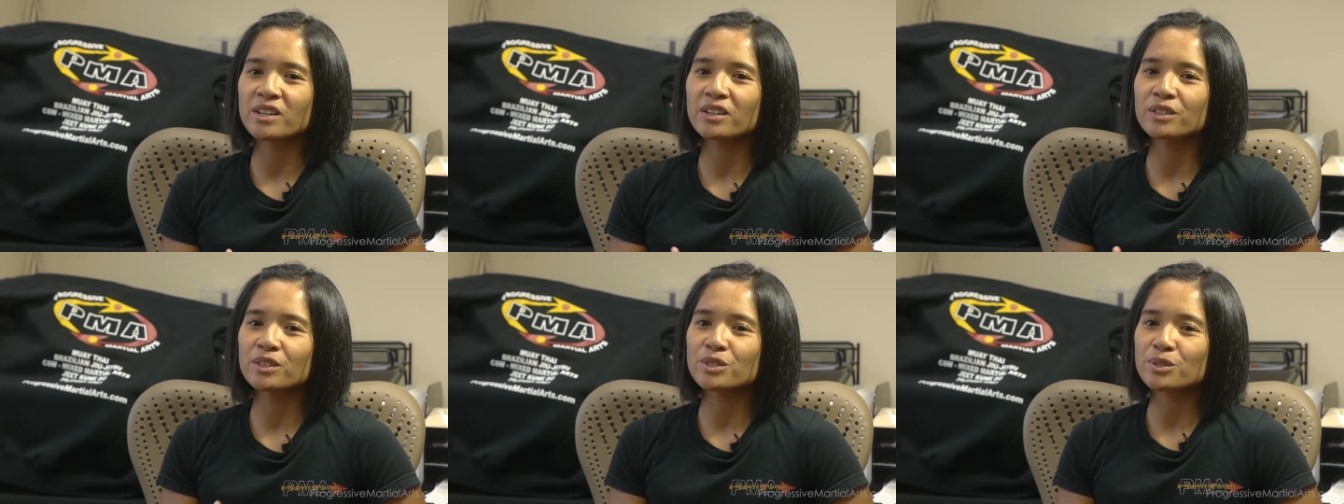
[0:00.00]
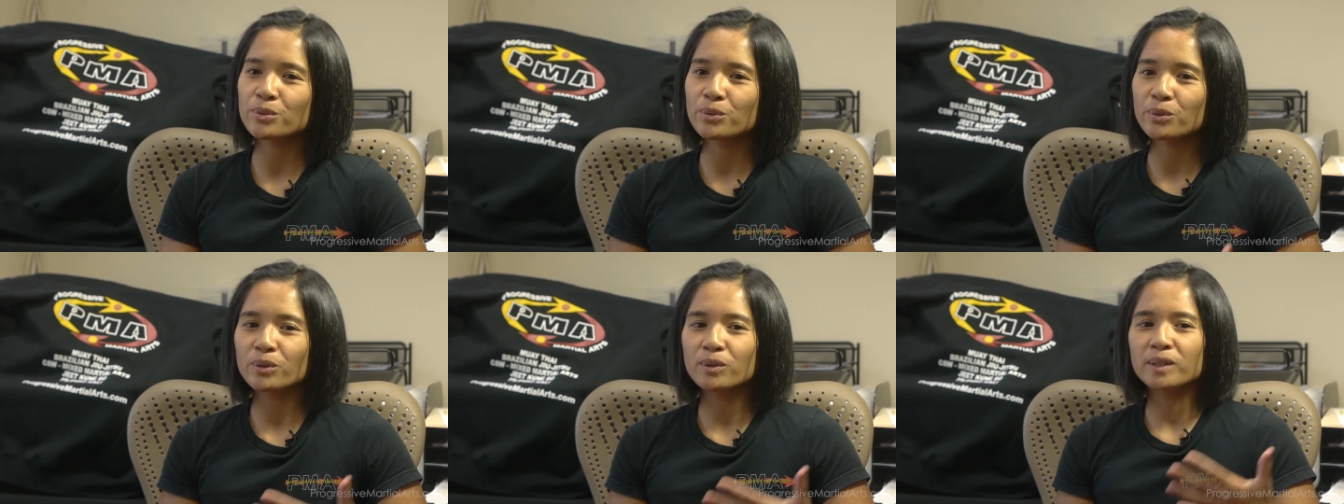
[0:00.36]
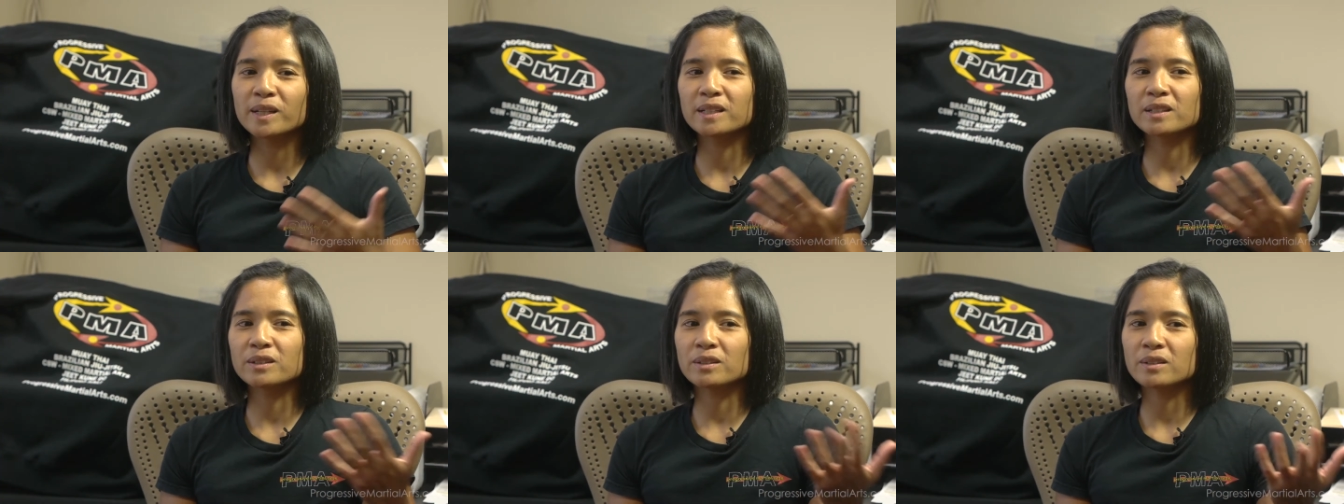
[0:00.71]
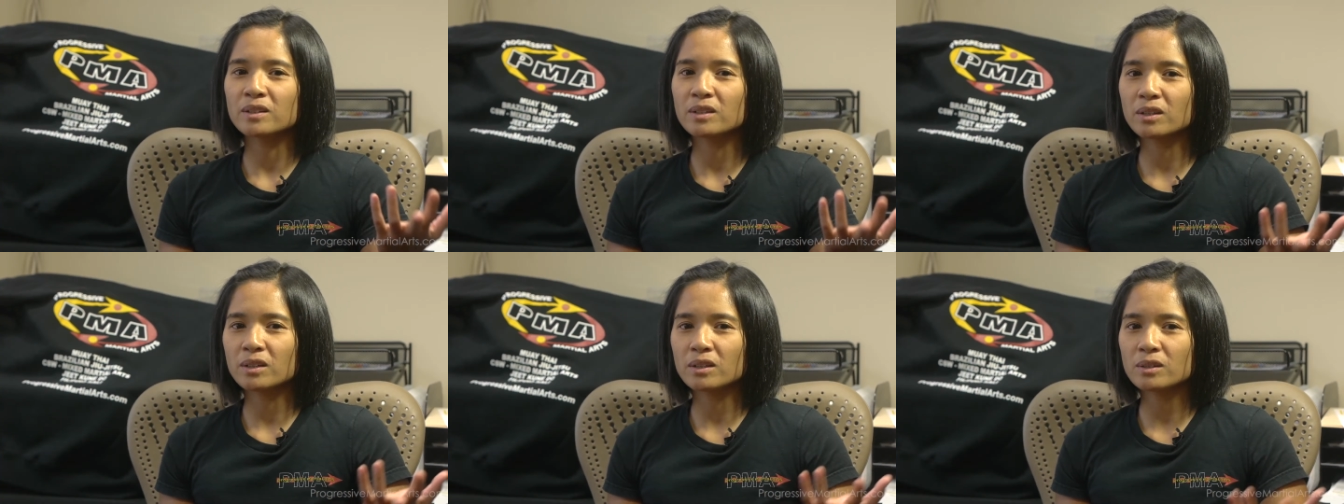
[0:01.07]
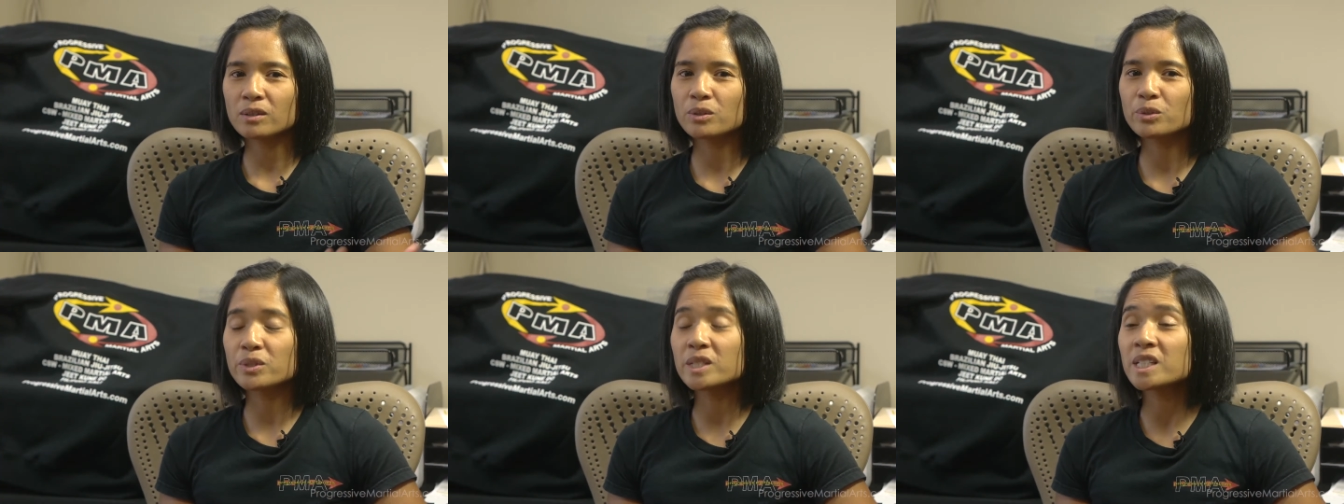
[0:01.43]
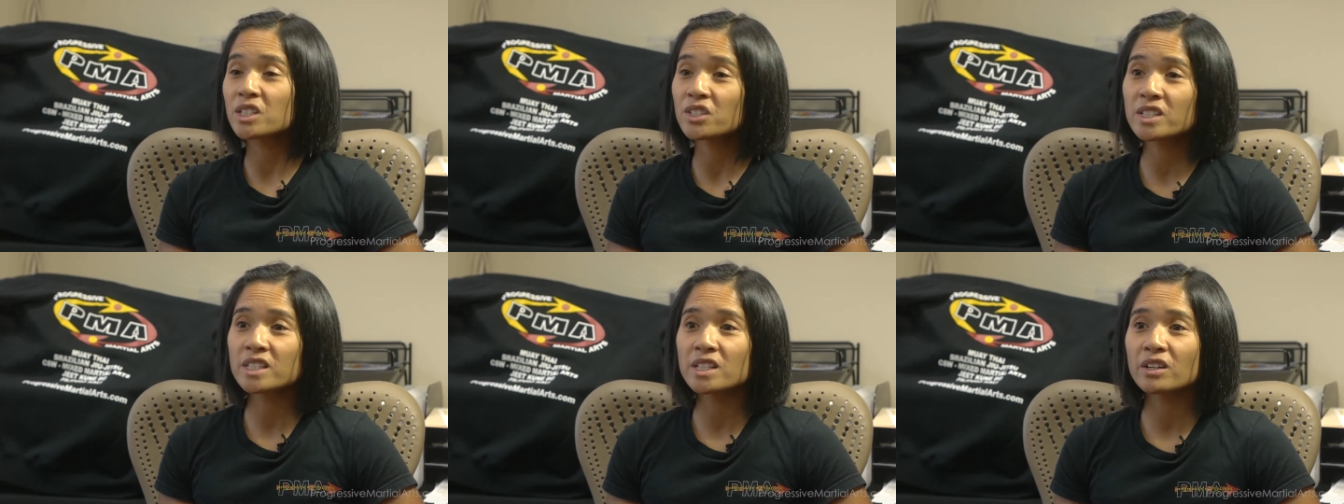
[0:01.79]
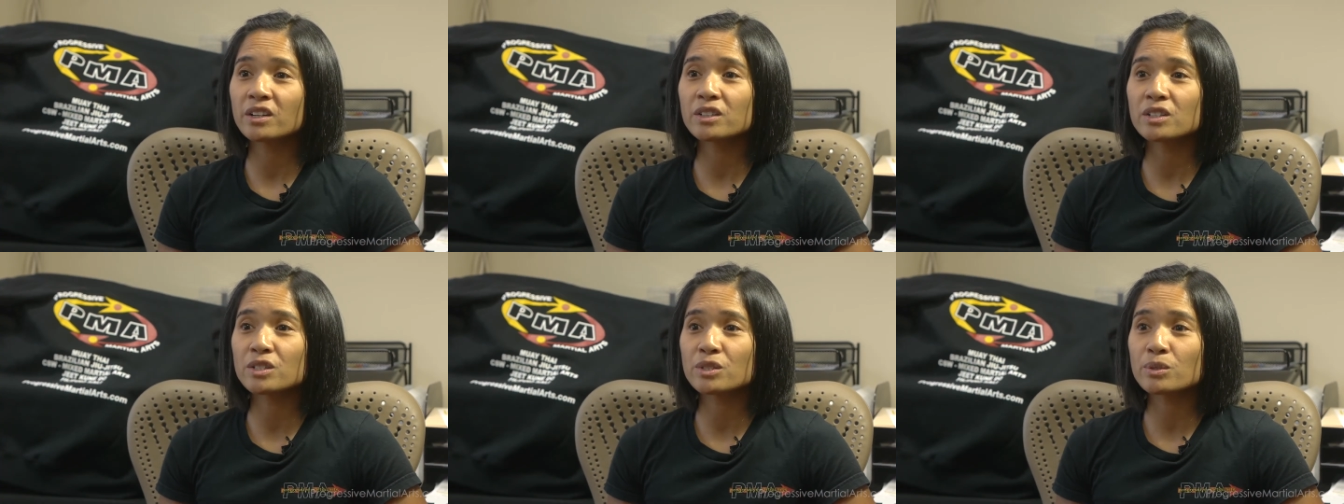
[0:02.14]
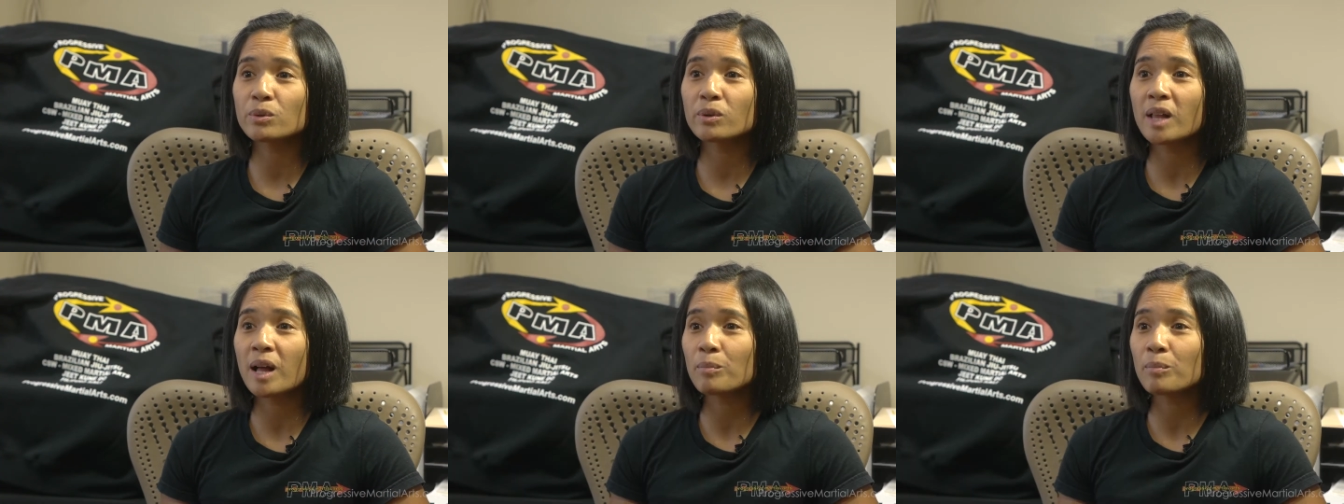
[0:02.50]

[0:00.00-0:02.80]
here at the school and who teaches here at the school,